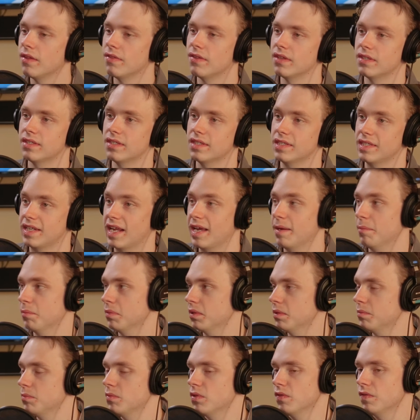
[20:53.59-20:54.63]
This is an
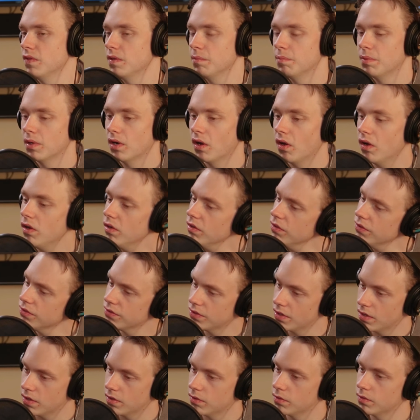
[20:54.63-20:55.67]
Amblin movie. But
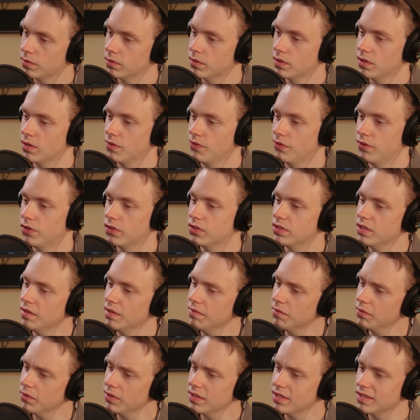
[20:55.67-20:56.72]
also, there are
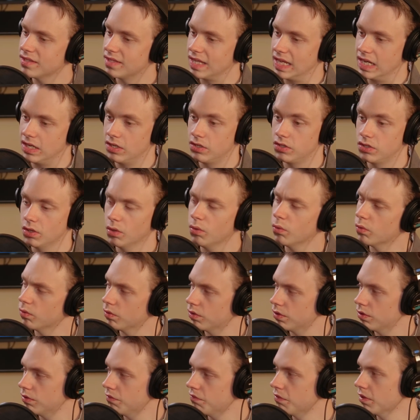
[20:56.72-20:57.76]
several things that
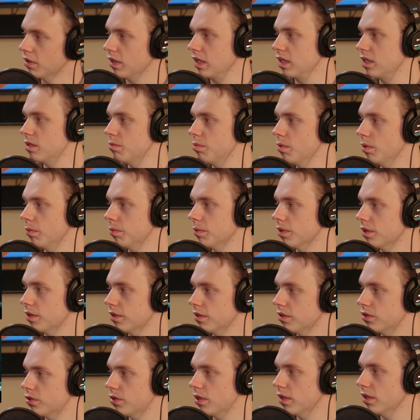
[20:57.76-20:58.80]
don't feel like Spielberg
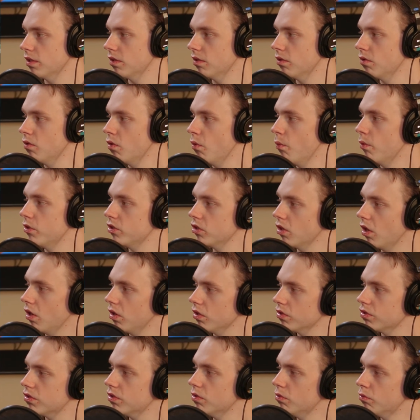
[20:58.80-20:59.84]
in the trailer, which
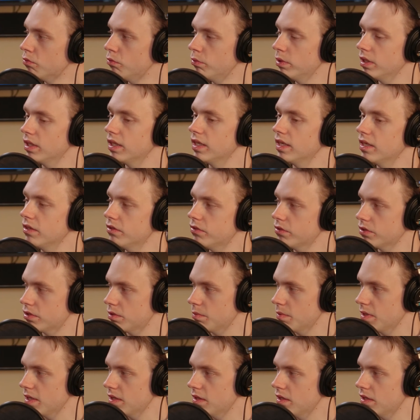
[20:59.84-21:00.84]
also really interest me.